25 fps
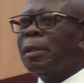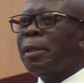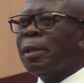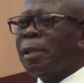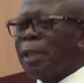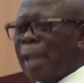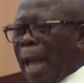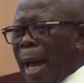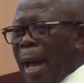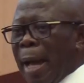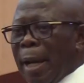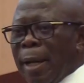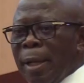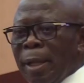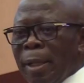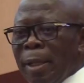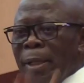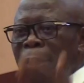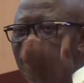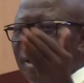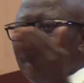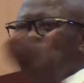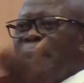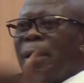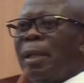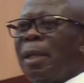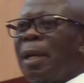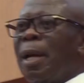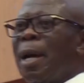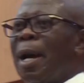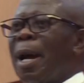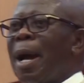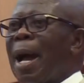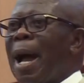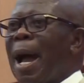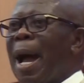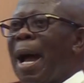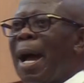sir,
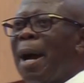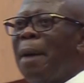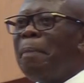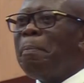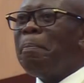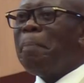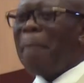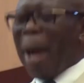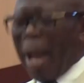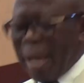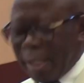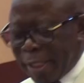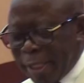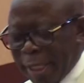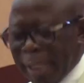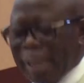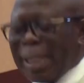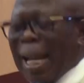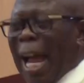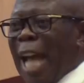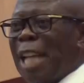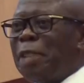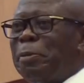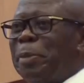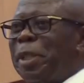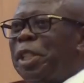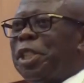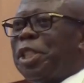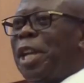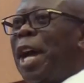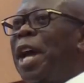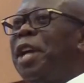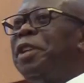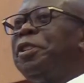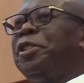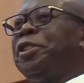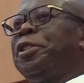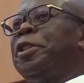my seat has been
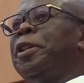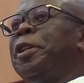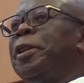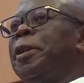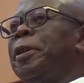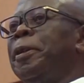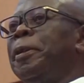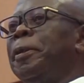changed.